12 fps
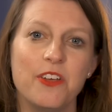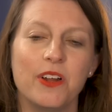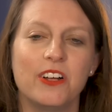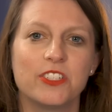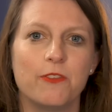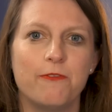And you
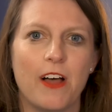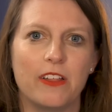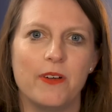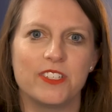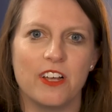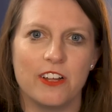can also
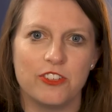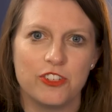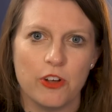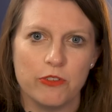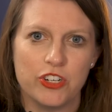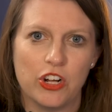follow us on
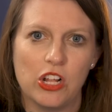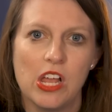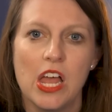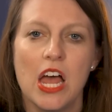social.